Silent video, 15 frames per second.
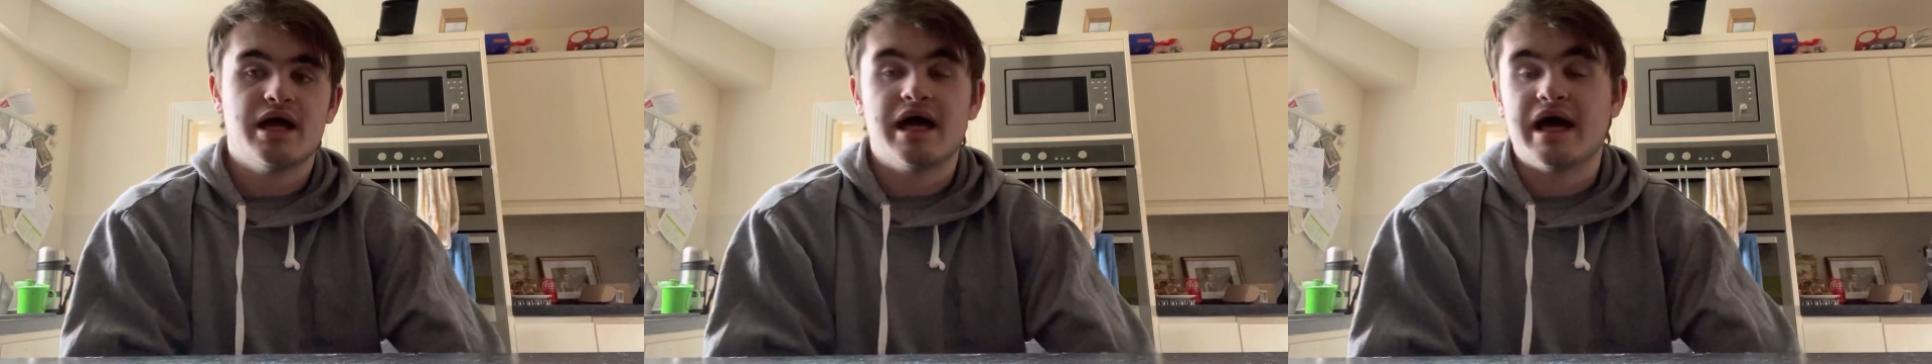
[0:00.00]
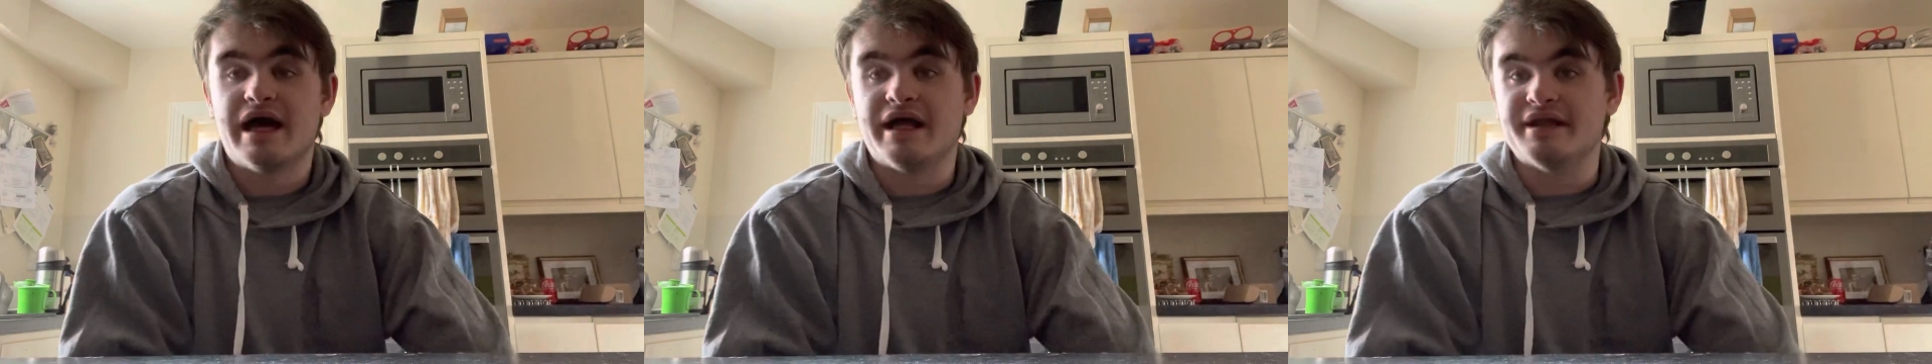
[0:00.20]

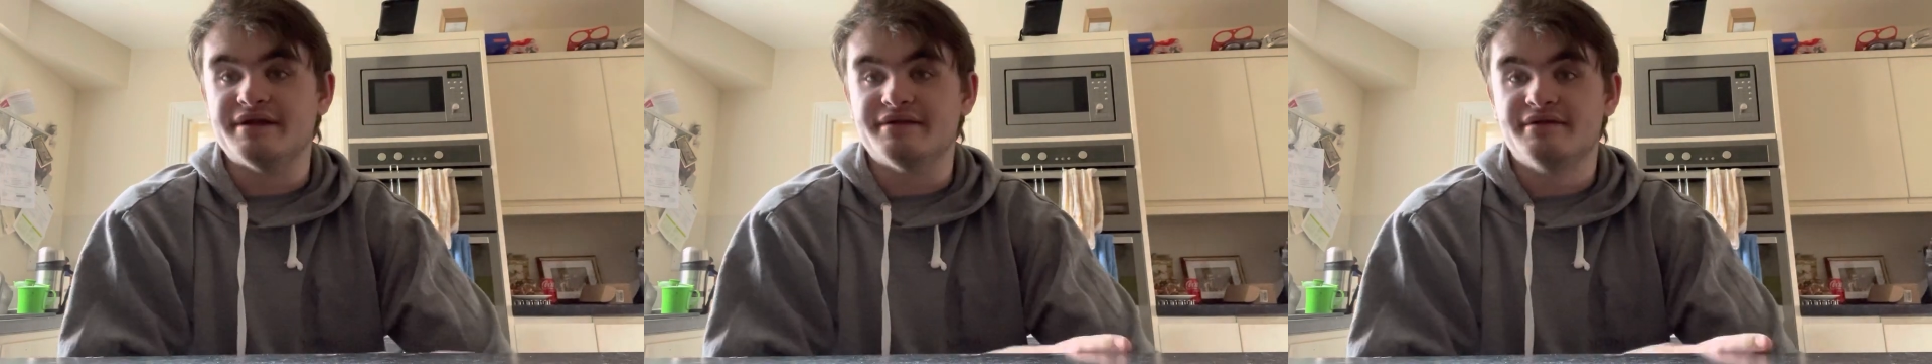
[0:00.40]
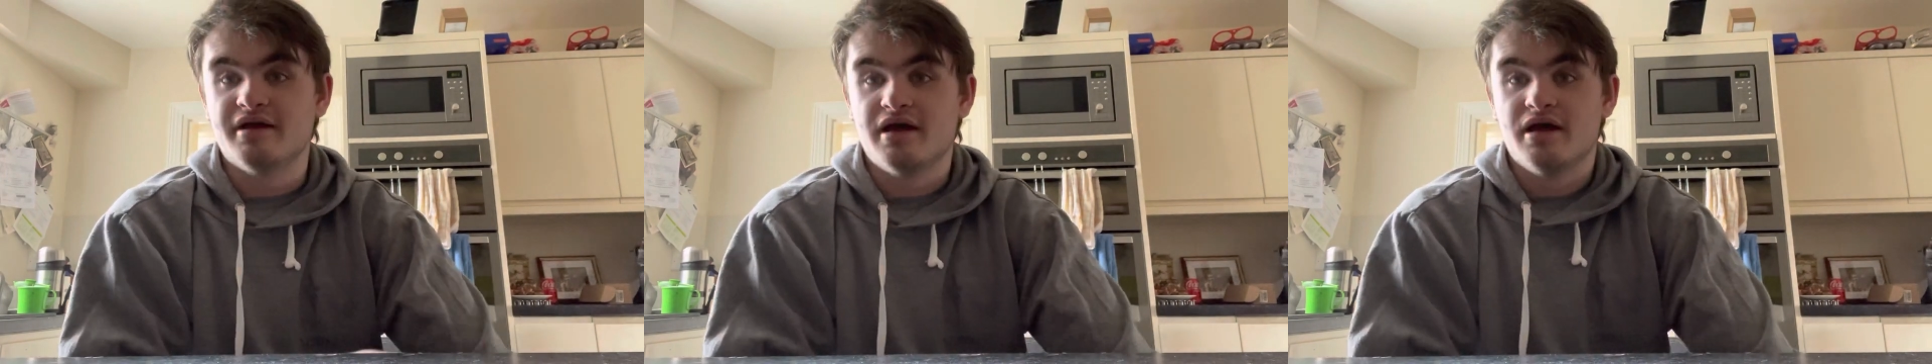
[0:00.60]

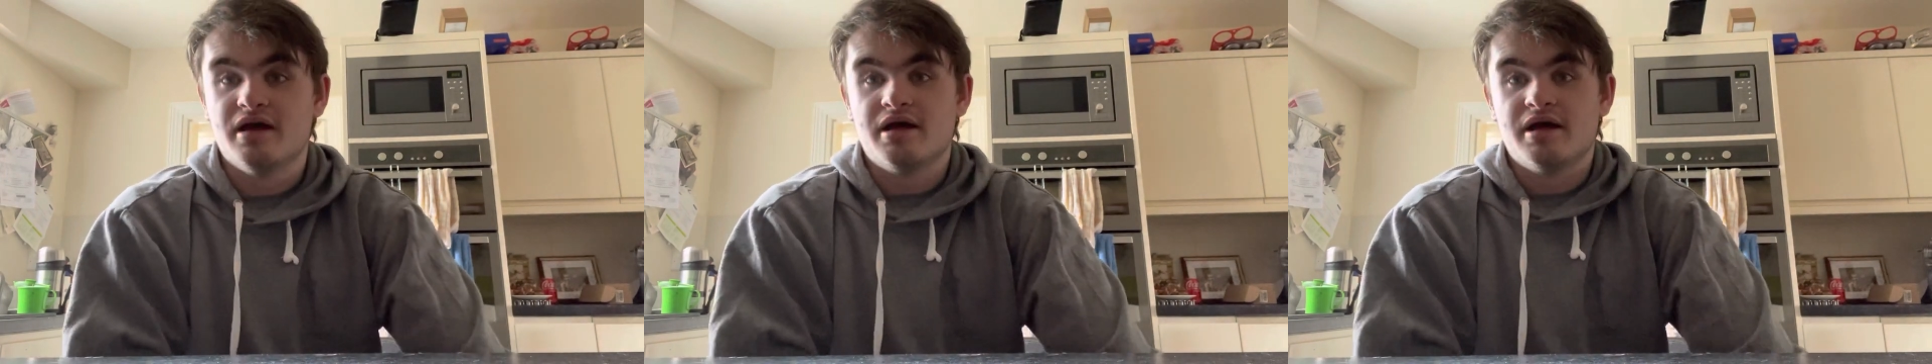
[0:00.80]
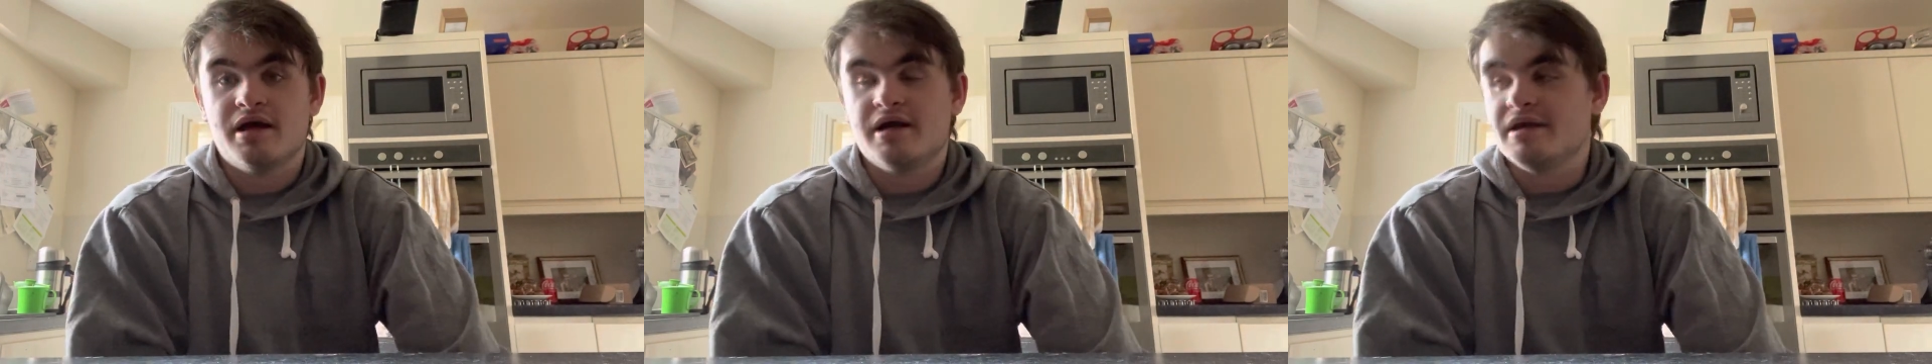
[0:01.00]
And
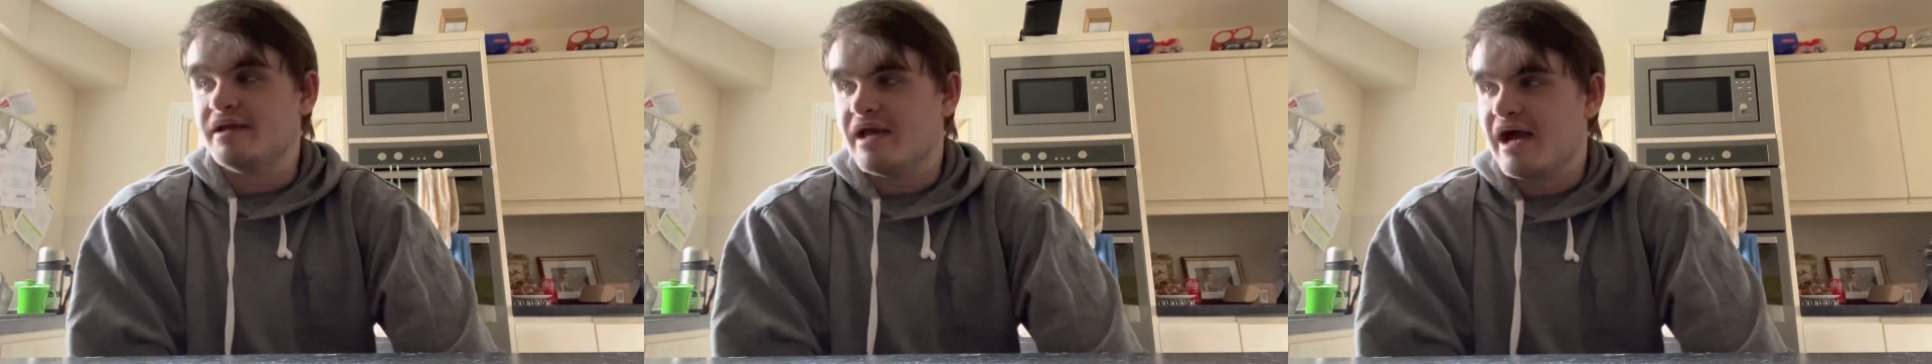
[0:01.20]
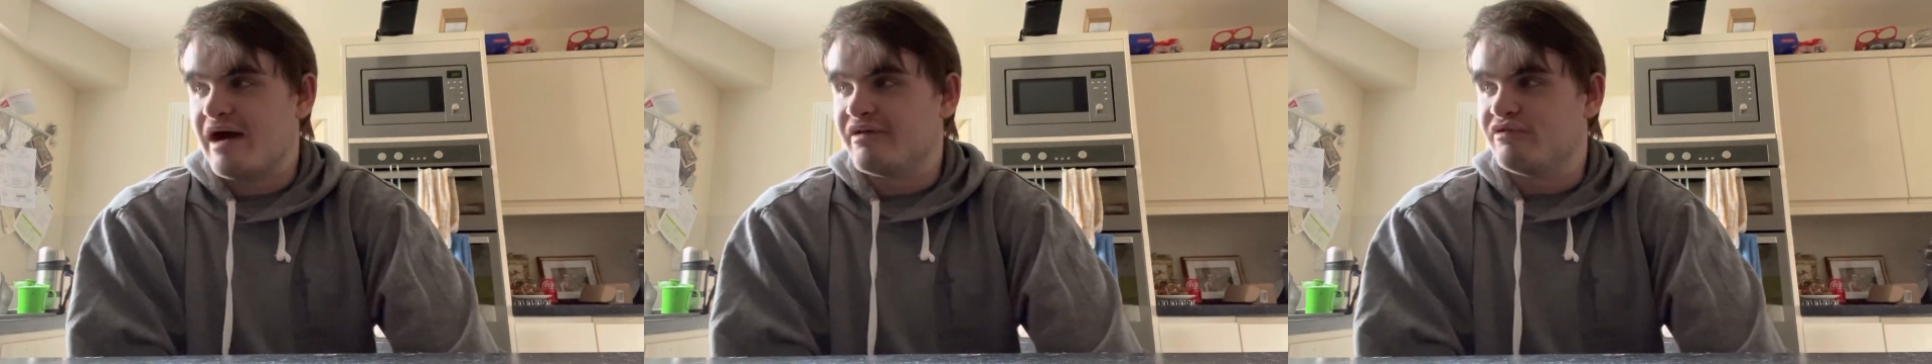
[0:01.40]

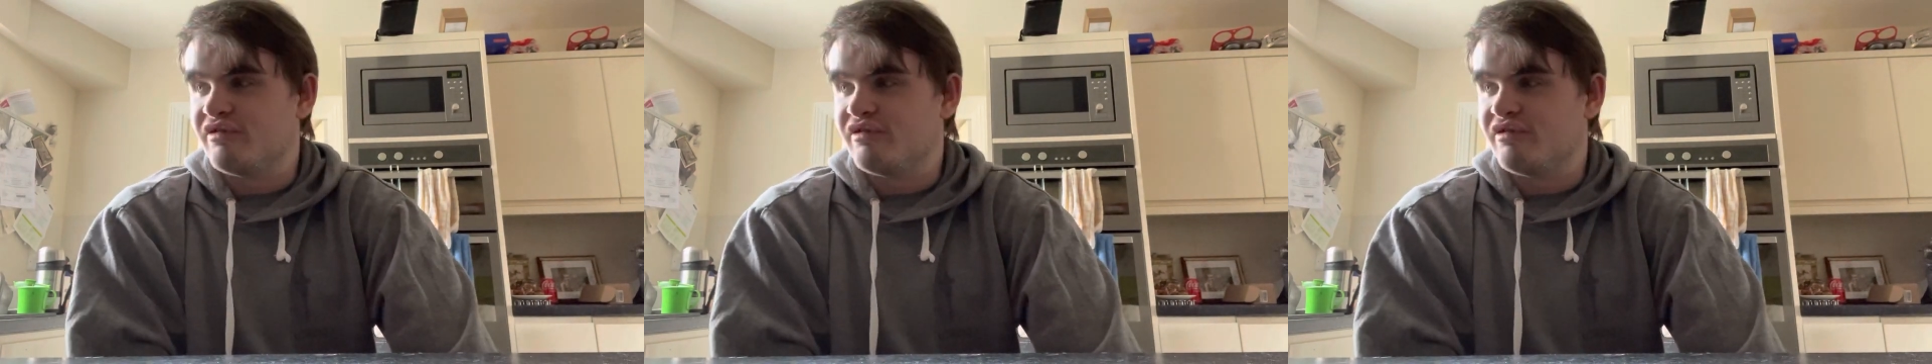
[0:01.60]
yeah, I would